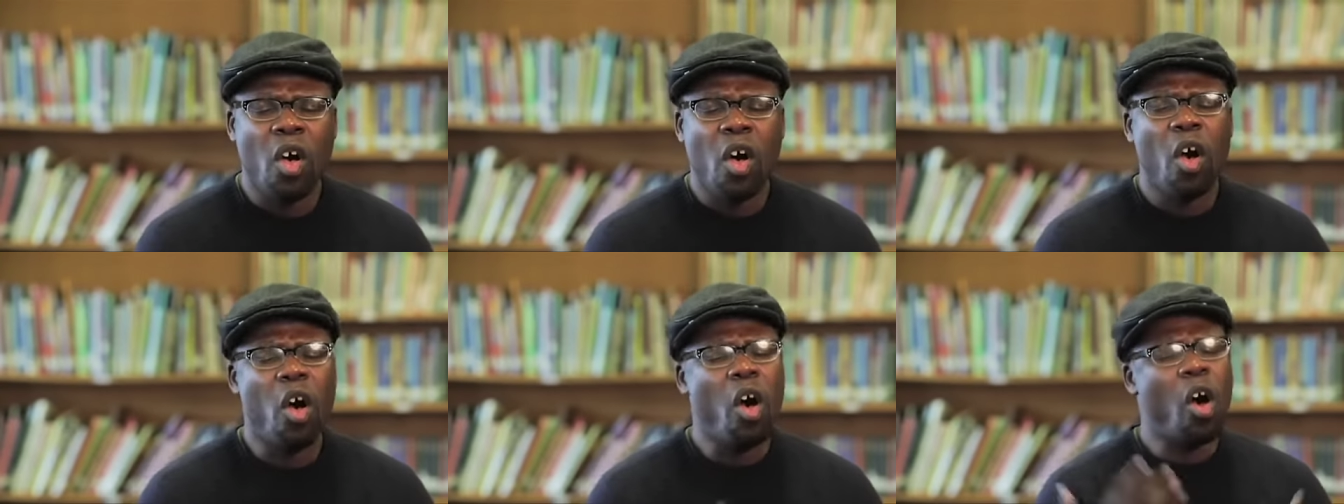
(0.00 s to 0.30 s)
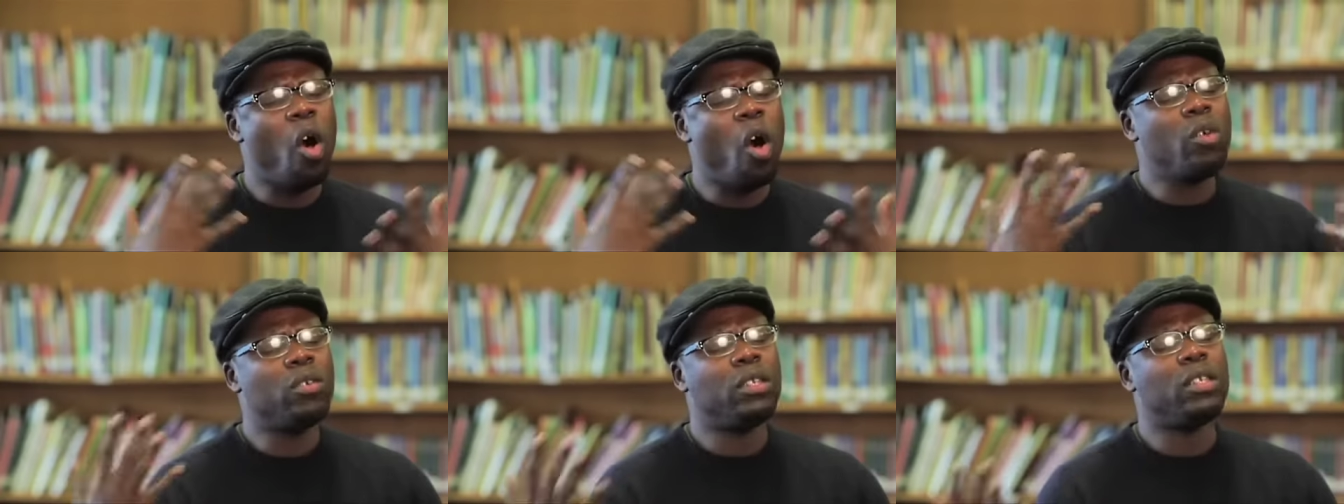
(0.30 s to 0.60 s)

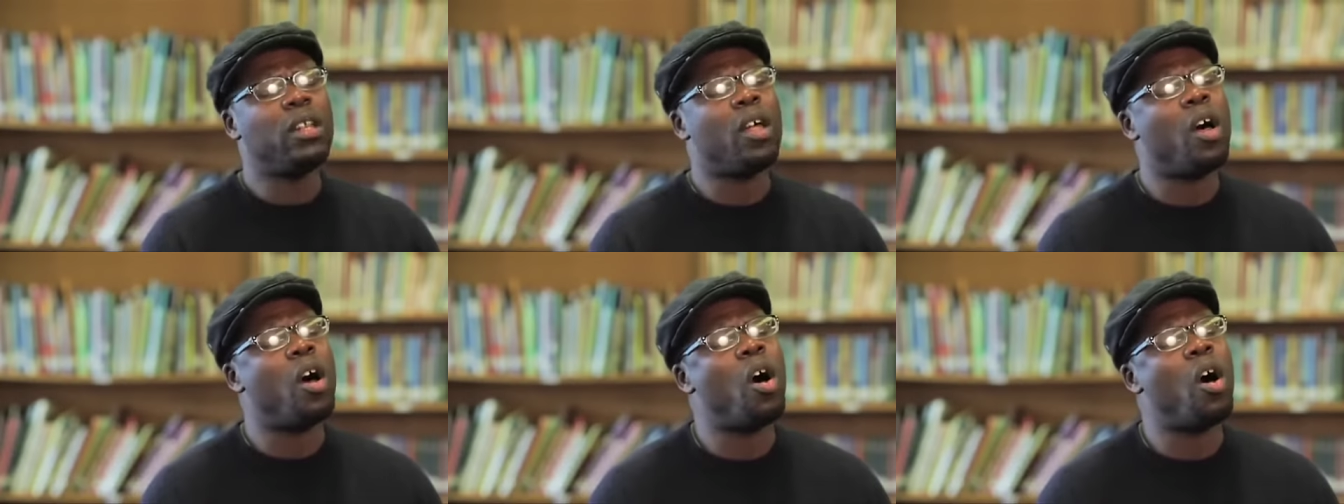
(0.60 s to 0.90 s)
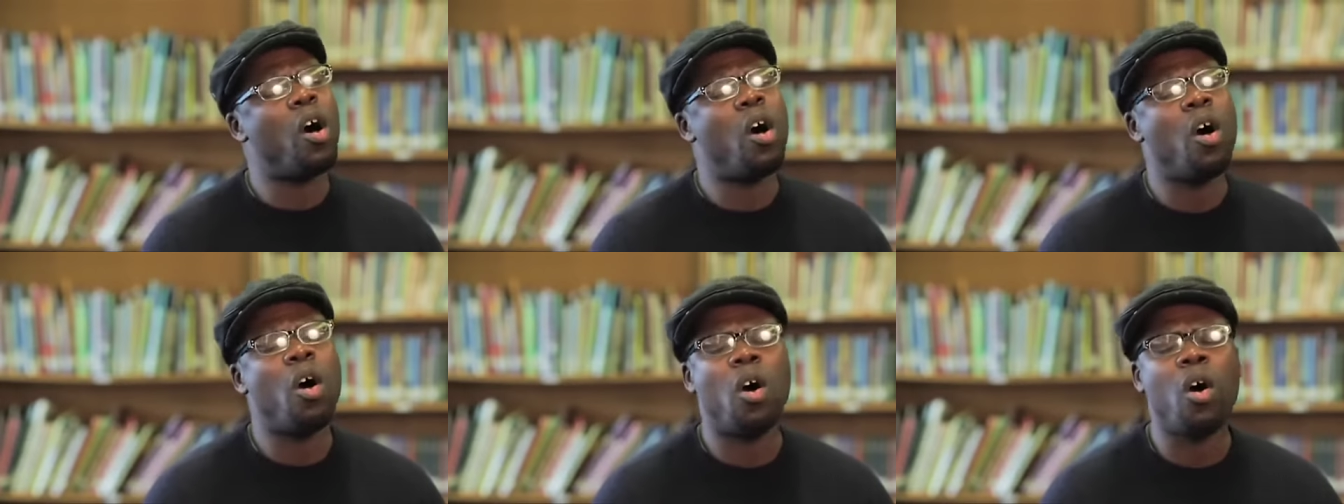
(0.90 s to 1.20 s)
Oh
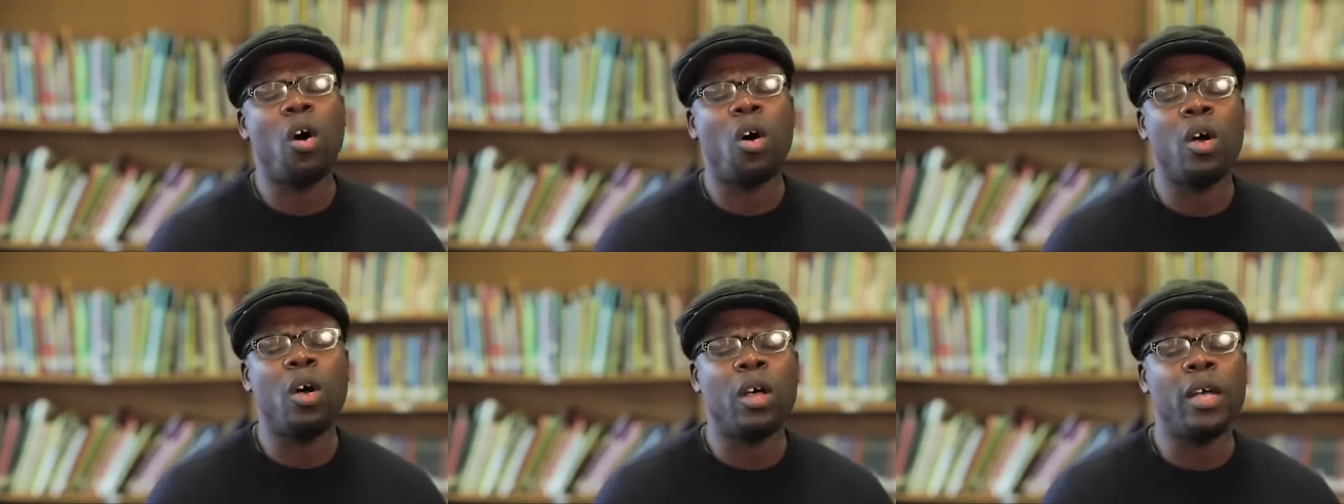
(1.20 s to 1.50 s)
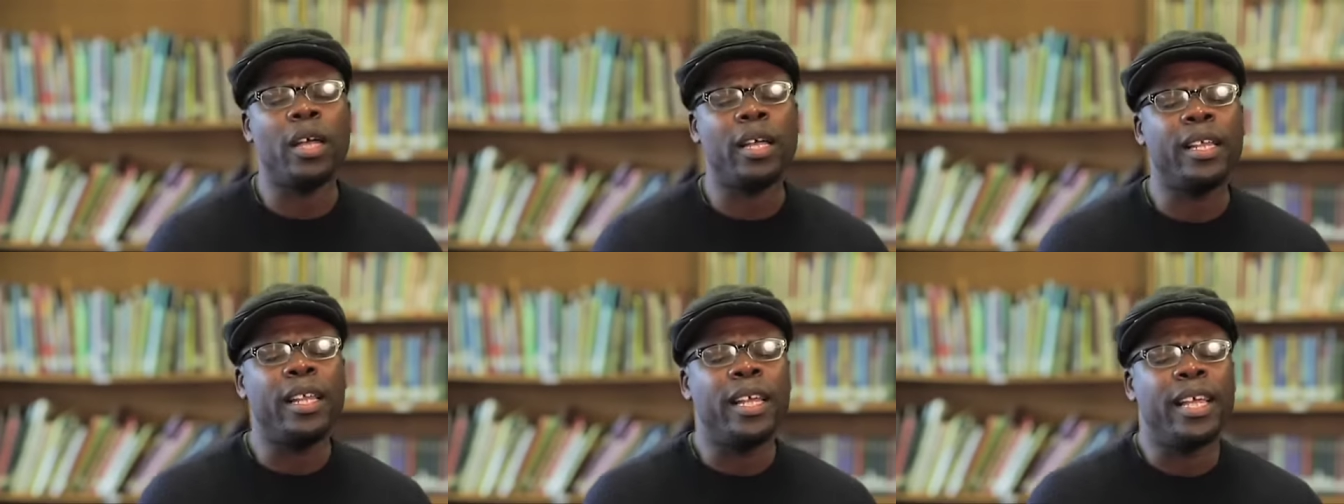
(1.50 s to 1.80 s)

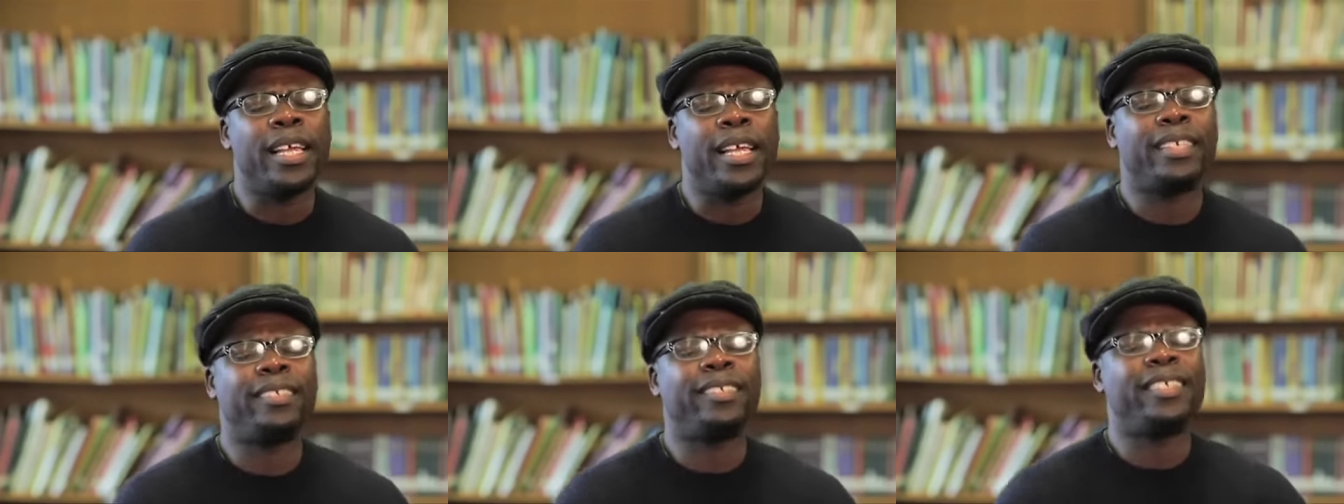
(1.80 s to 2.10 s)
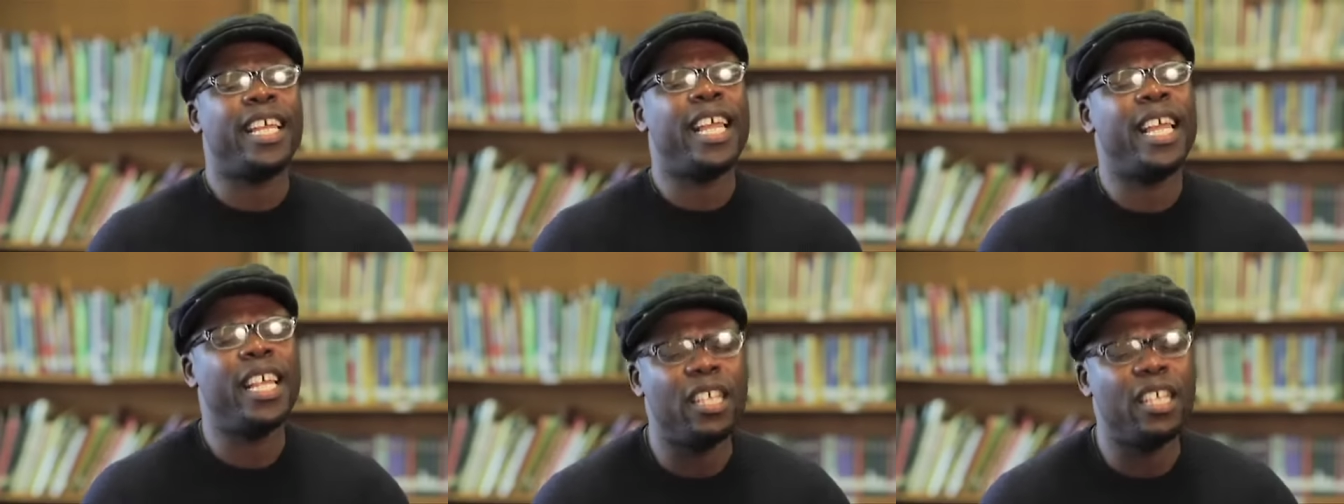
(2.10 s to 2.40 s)
Lord,
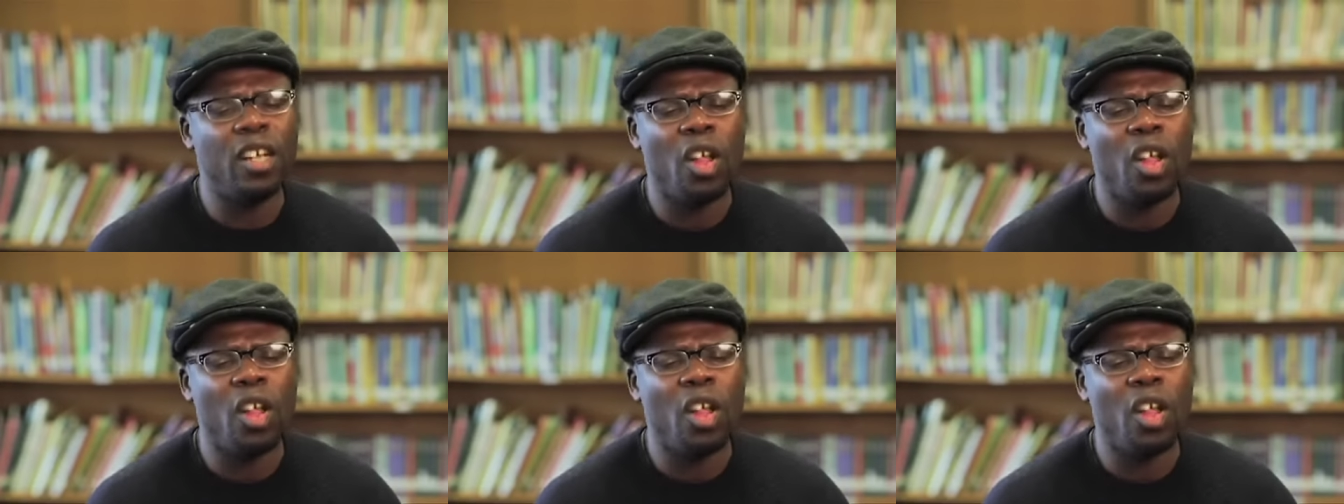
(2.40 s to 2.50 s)
dear